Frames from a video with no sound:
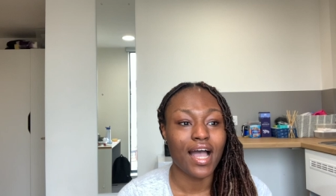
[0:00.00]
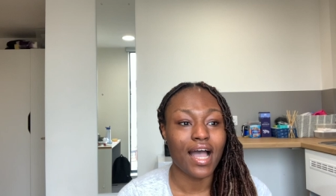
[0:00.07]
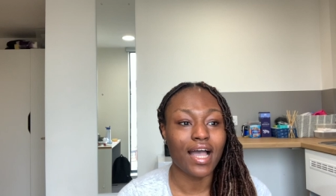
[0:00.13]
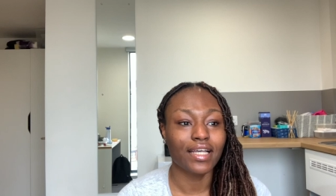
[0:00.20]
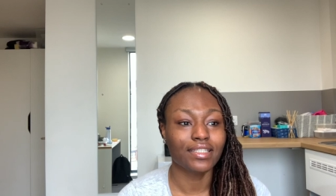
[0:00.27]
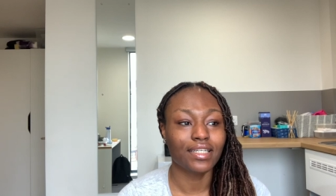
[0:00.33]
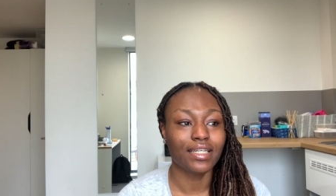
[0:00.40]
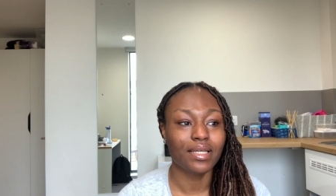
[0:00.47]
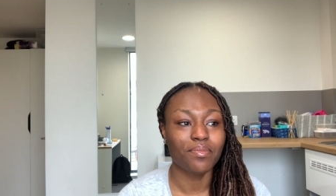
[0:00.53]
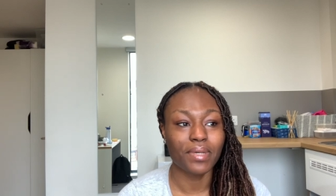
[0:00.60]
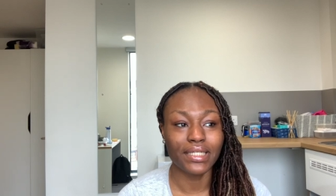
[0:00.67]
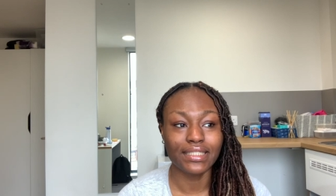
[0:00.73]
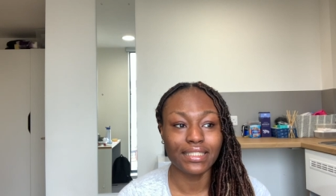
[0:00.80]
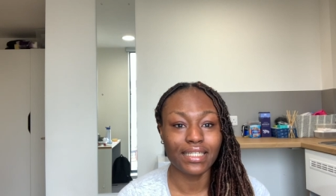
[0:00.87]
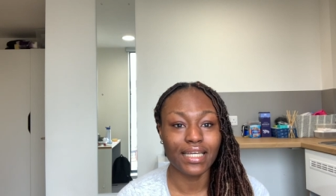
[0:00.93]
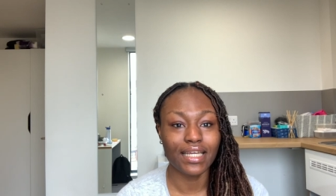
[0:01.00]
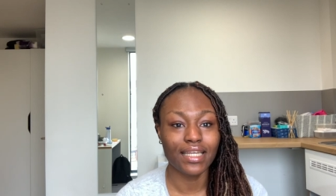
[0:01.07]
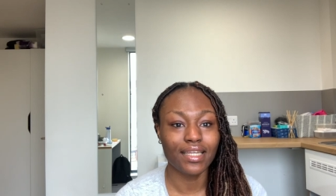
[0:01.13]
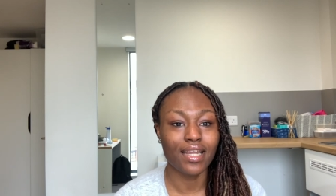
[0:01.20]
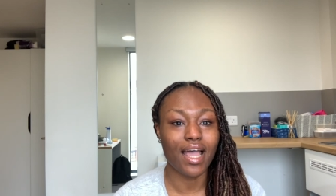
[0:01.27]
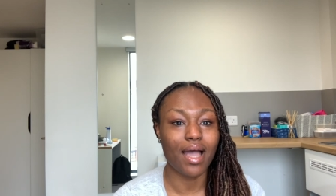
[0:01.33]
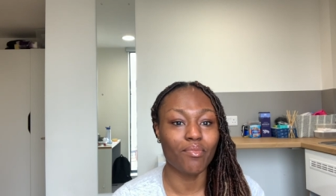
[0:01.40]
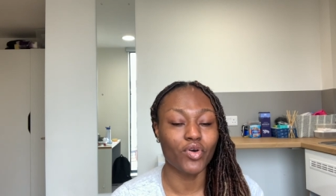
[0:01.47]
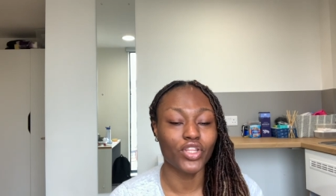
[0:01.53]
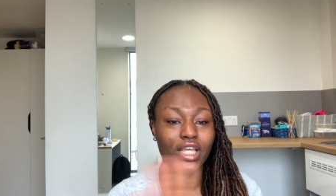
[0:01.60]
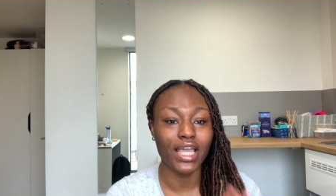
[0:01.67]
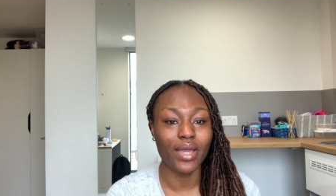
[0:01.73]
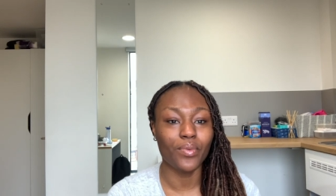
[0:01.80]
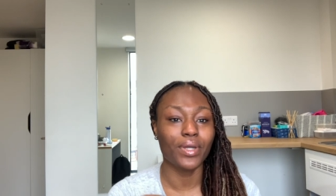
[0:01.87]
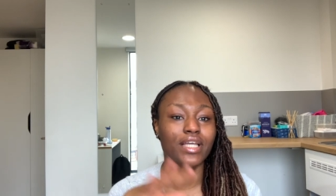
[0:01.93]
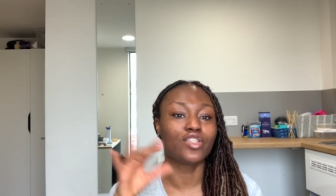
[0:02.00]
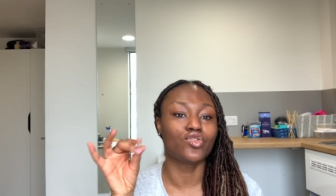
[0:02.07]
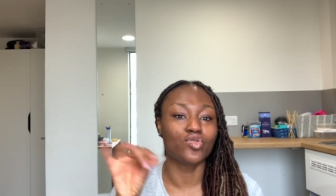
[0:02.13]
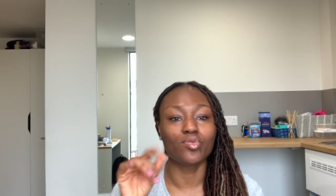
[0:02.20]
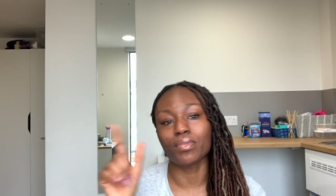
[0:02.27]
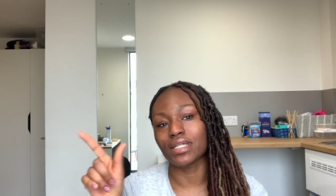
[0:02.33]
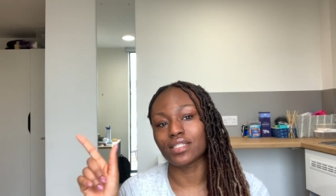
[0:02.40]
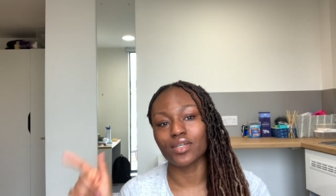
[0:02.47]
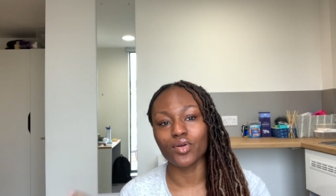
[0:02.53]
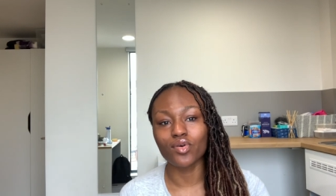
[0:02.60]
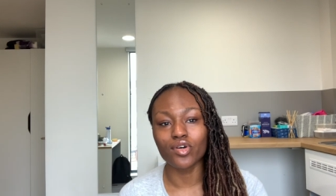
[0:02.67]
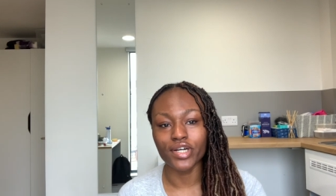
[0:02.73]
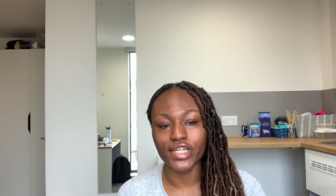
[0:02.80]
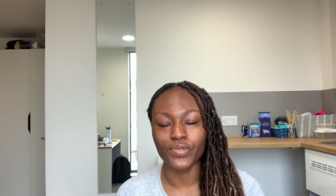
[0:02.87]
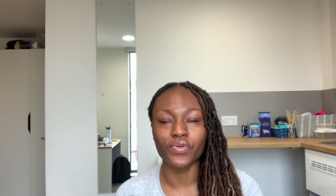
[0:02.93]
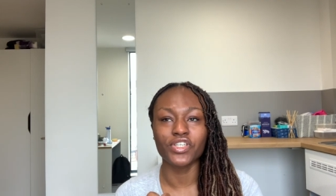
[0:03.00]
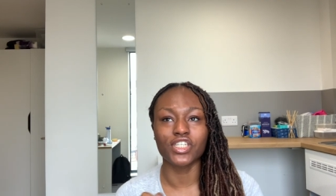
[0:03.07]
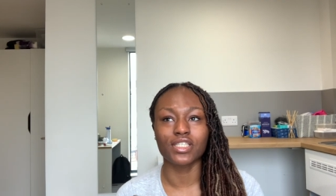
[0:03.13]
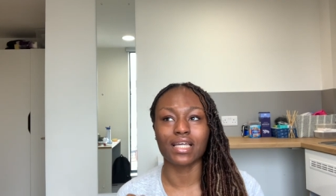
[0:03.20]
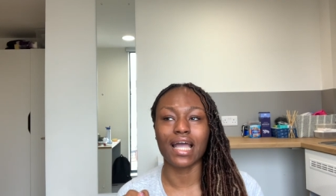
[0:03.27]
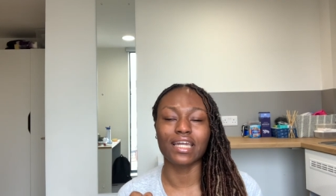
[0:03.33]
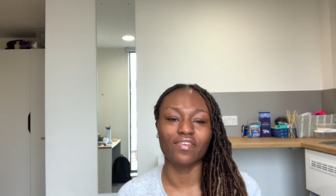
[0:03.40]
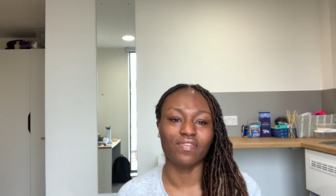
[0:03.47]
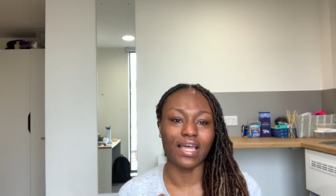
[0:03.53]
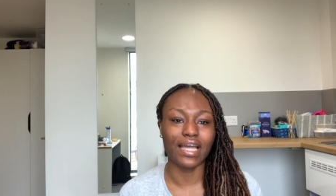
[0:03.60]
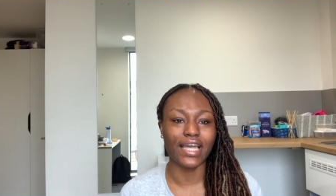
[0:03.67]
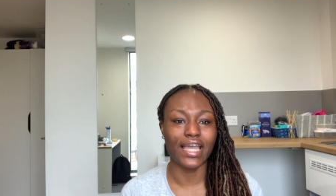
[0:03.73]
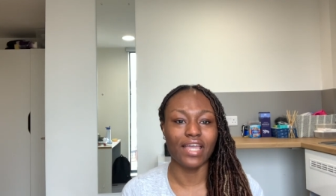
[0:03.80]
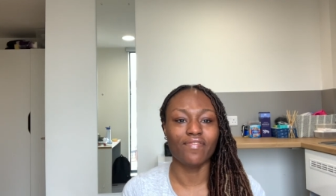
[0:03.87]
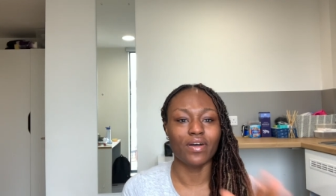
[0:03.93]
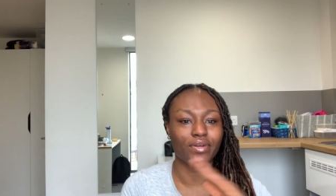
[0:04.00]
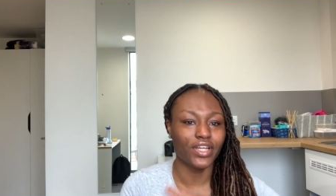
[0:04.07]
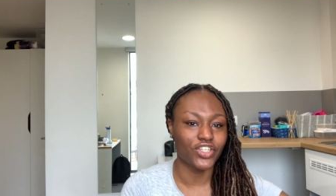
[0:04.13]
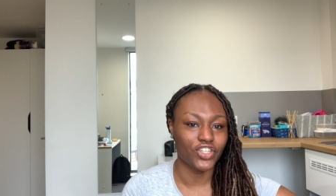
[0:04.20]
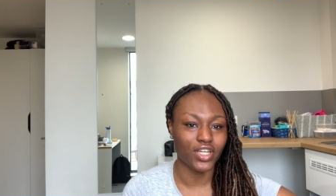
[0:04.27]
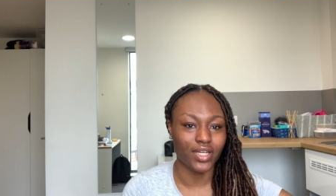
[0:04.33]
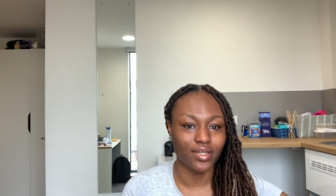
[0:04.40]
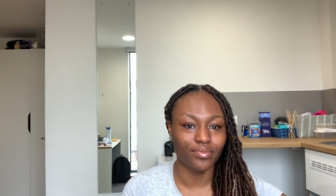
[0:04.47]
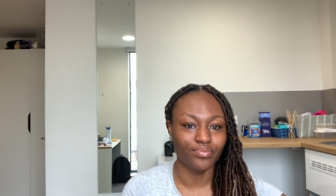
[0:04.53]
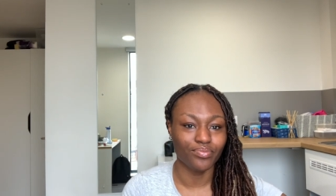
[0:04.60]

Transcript: I study medicine. I'm on the gateway to medicine course, which is kind of like a foundation year